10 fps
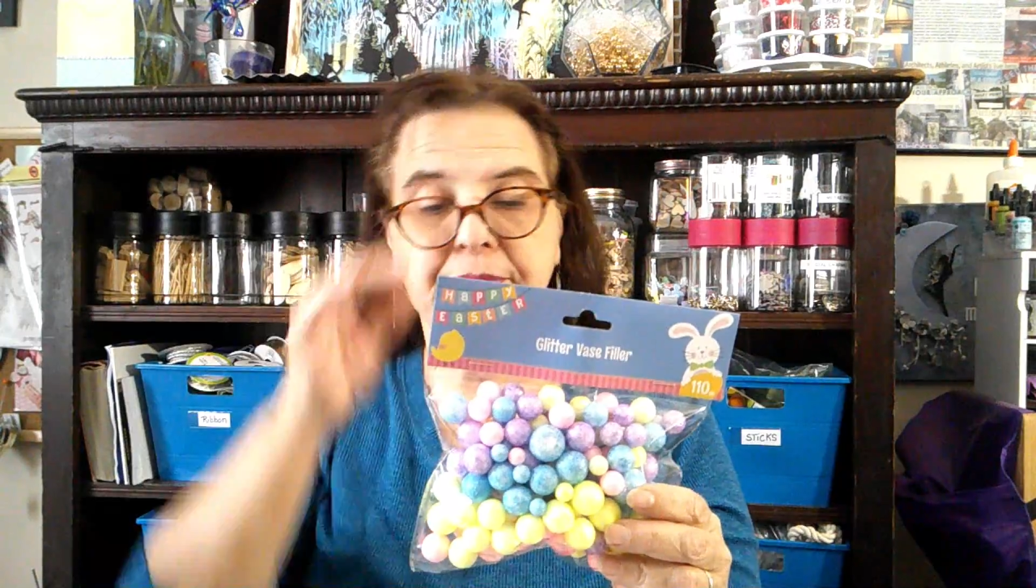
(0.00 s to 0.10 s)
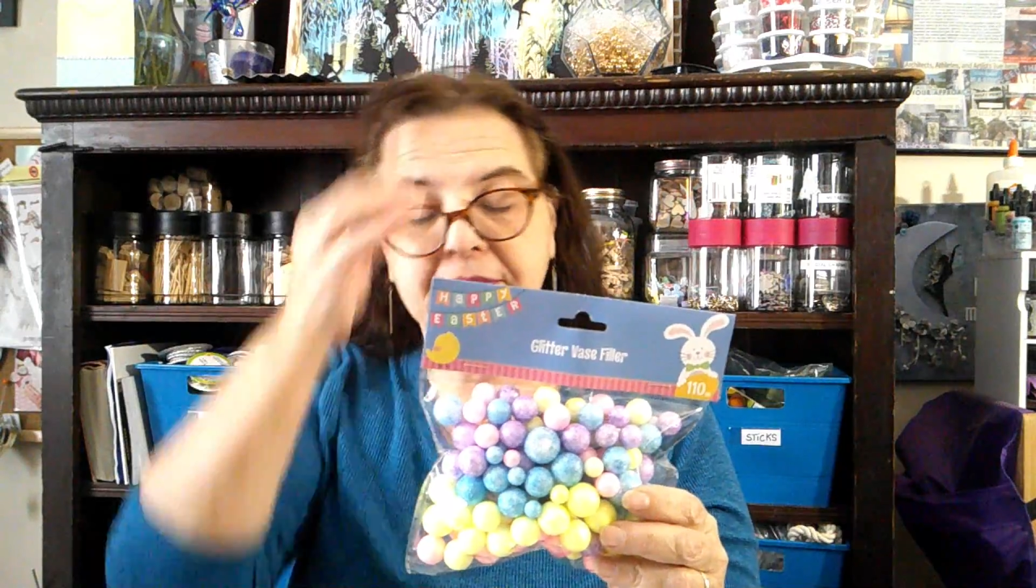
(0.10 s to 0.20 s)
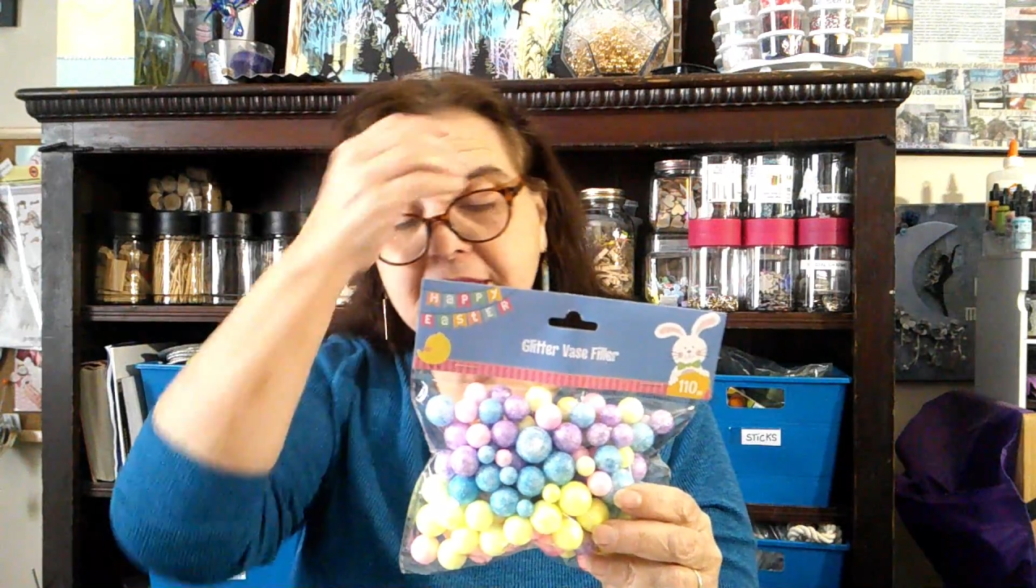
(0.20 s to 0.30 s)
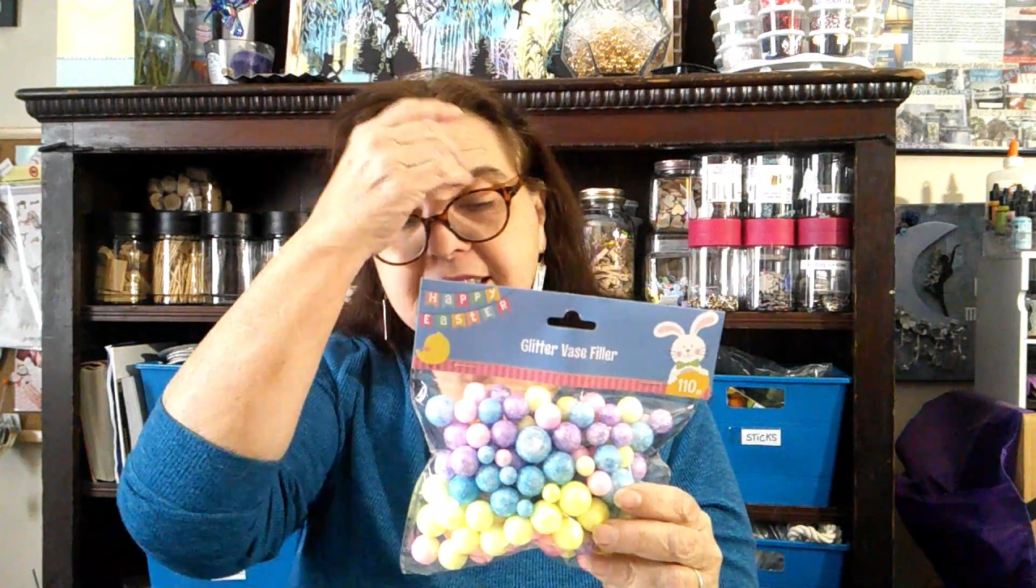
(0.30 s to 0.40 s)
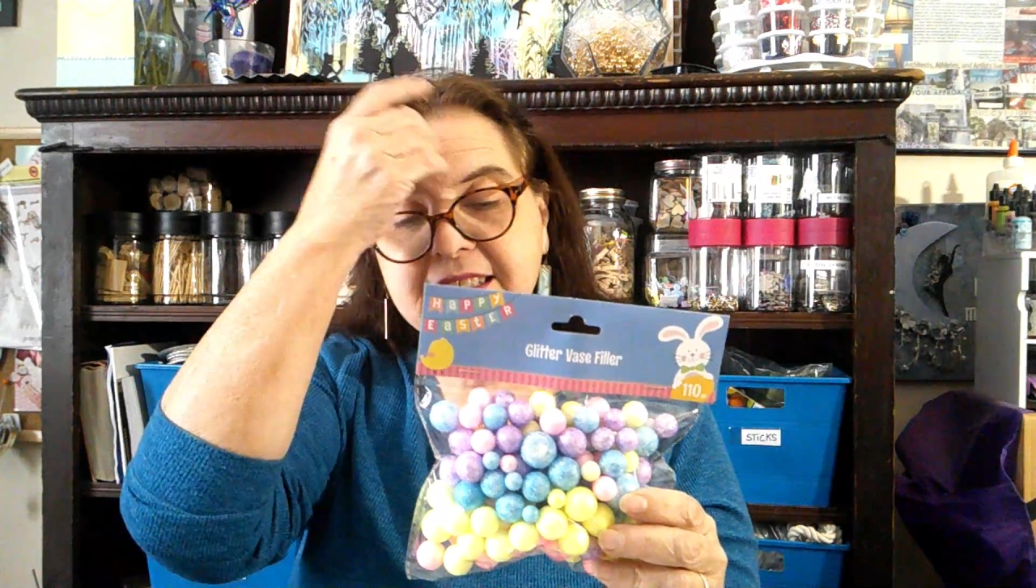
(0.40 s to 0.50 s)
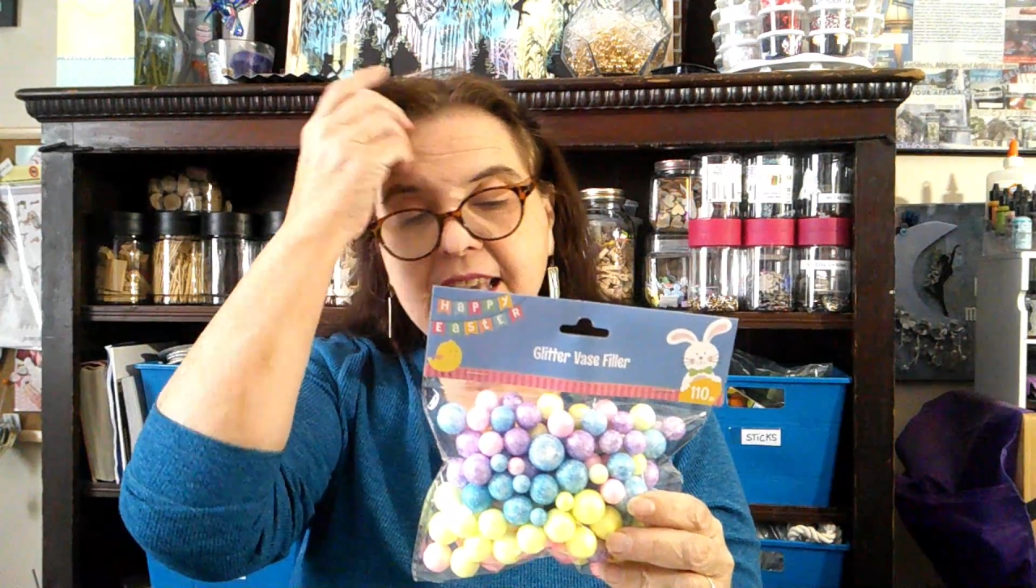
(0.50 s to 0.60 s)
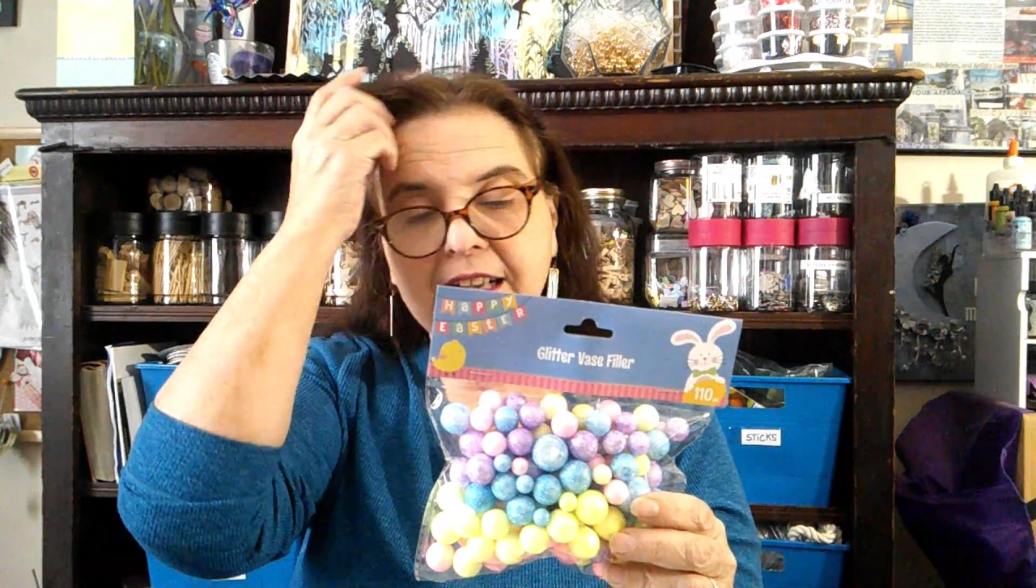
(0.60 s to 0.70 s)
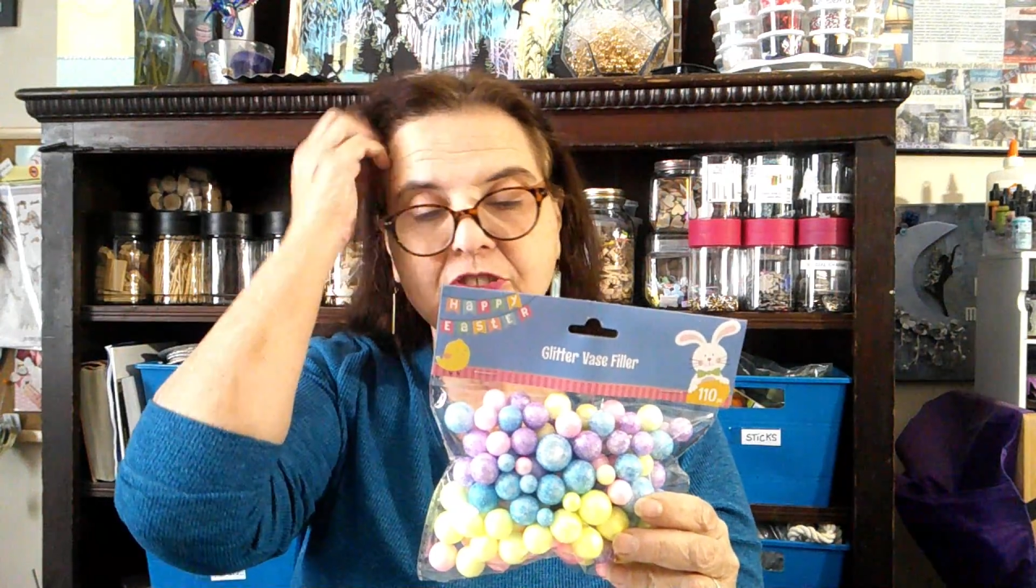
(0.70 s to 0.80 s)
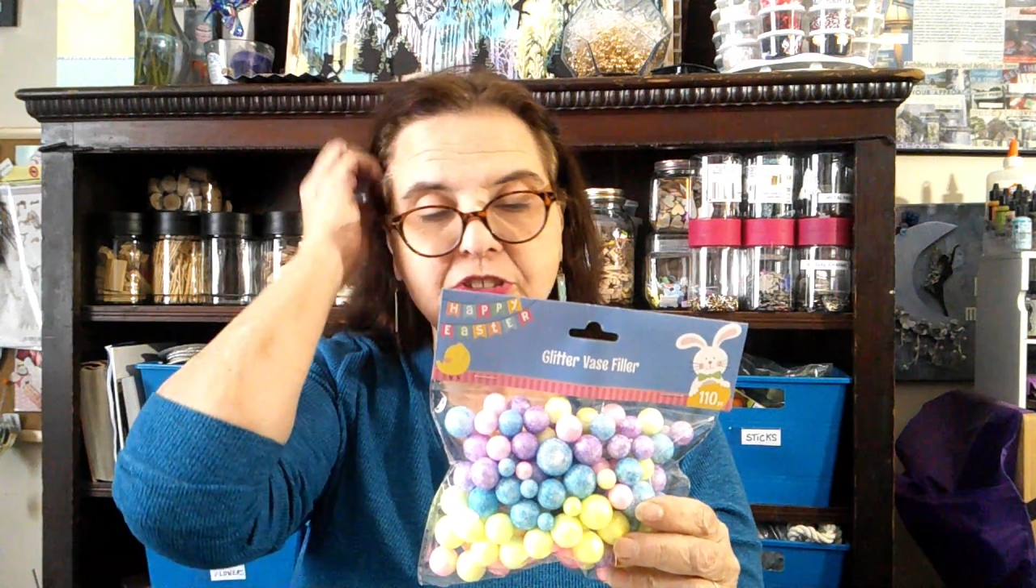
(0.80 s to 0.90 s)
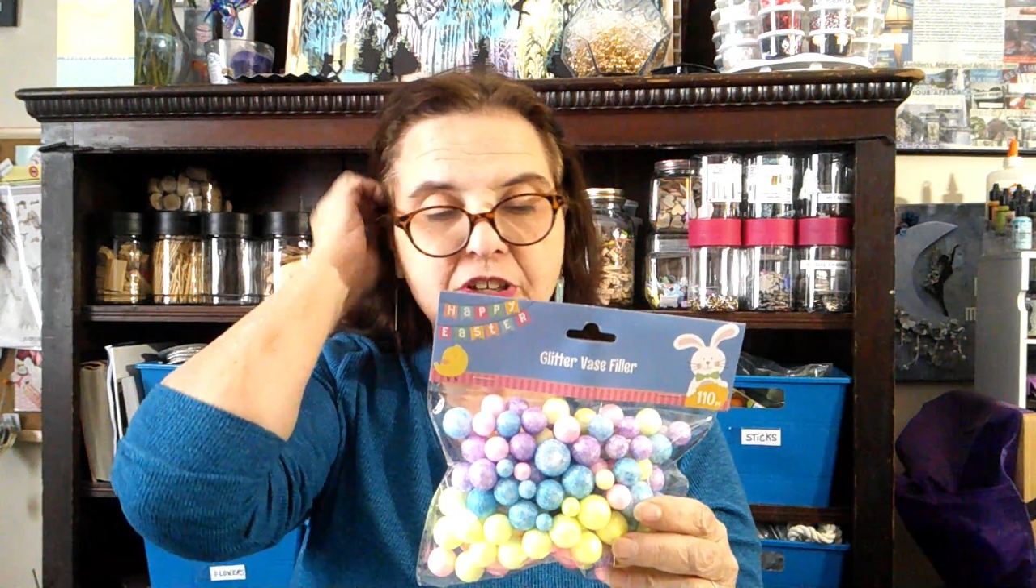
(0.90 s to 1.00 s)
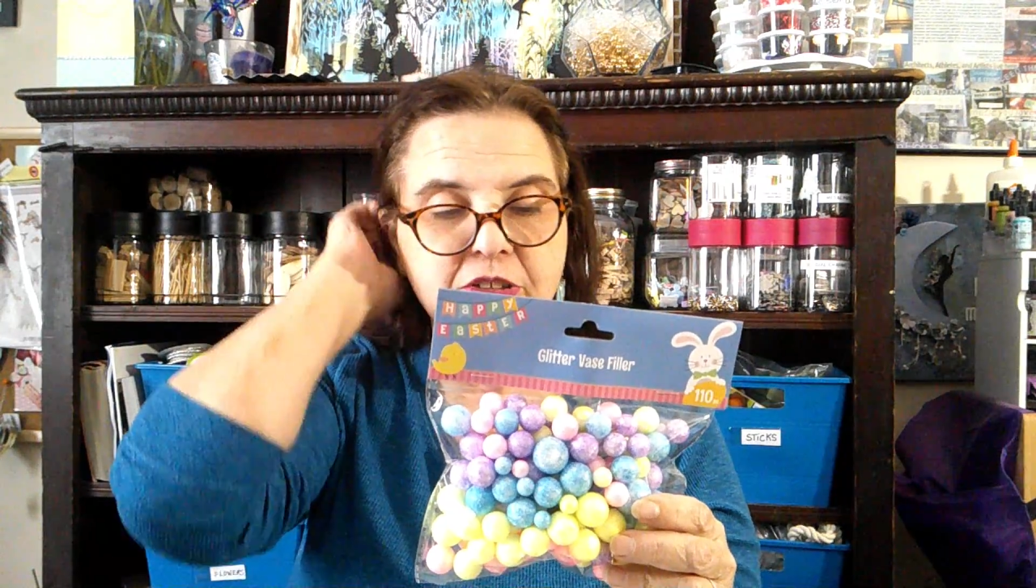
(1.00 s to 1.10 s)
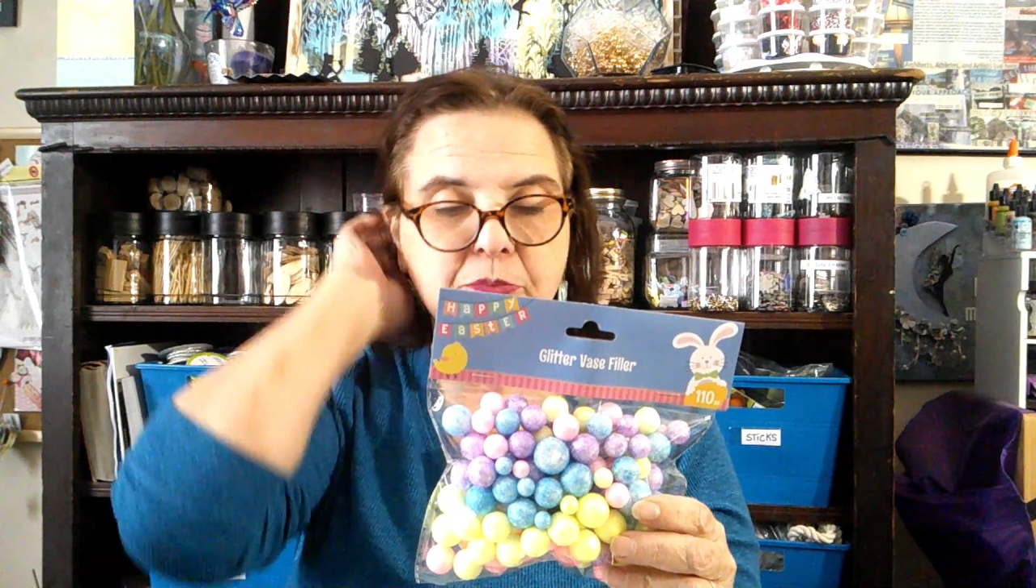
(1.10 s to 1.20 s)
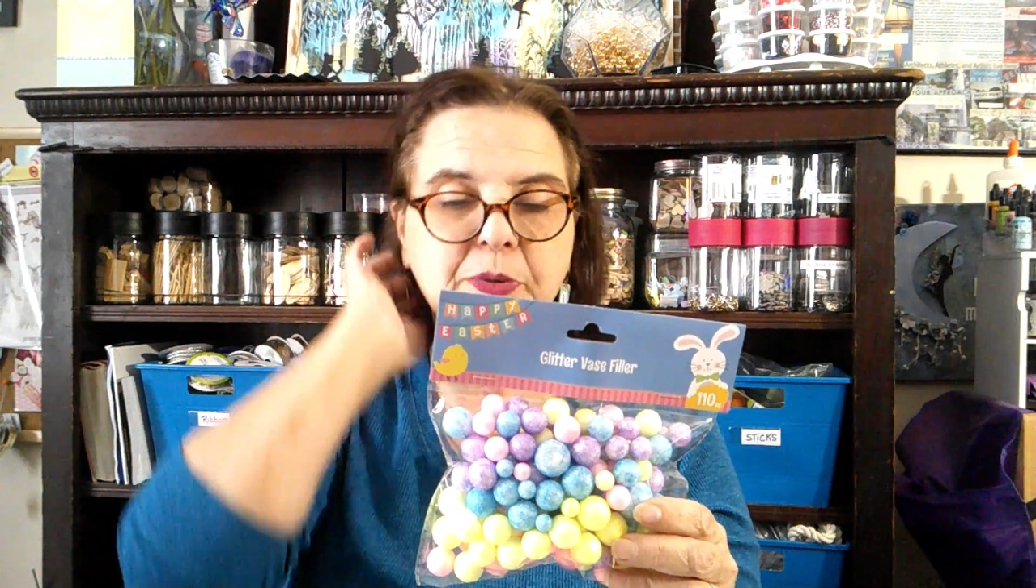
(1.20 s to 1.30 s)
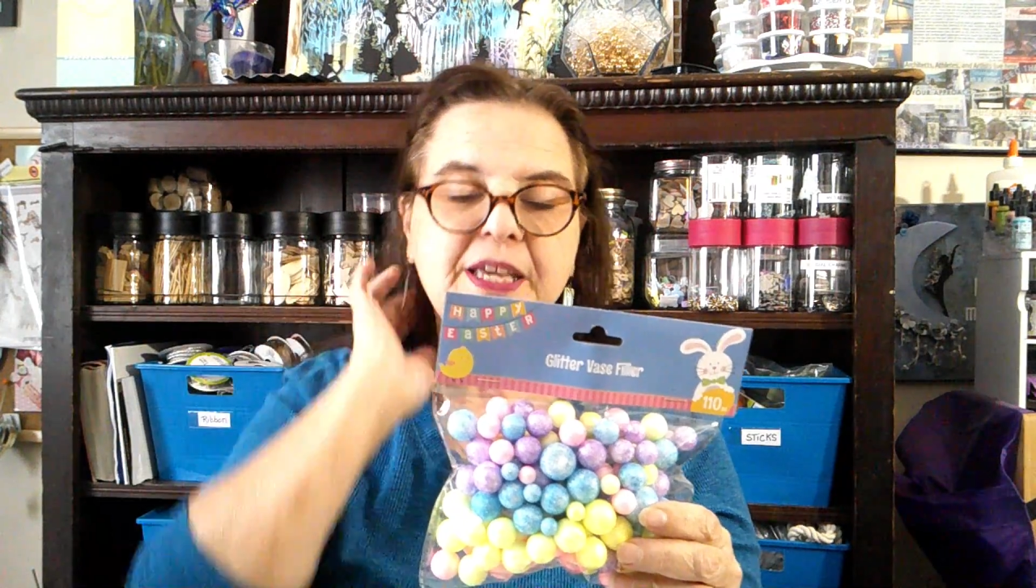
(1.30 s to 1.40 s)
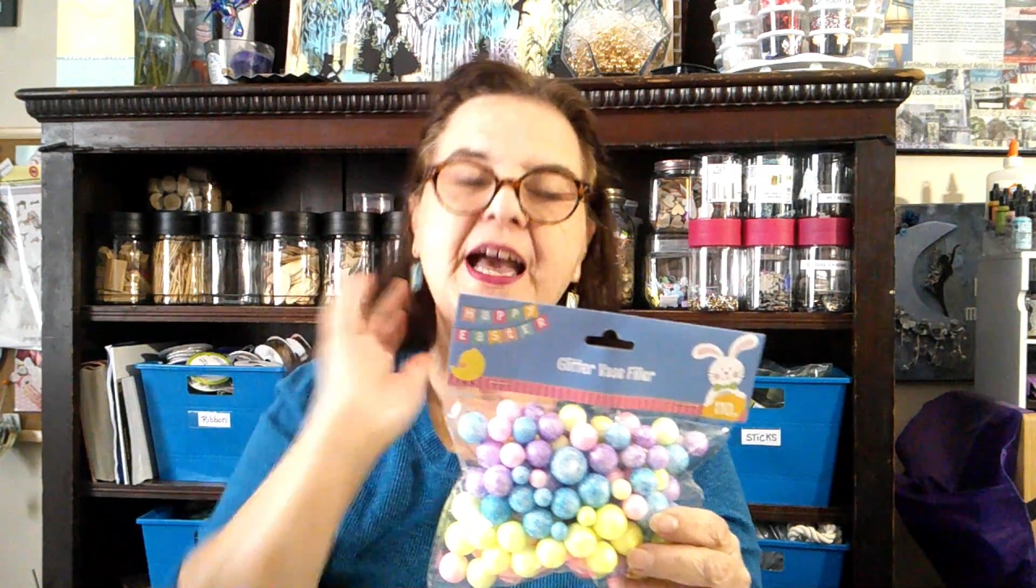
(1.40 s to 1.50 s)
This is actually going to be,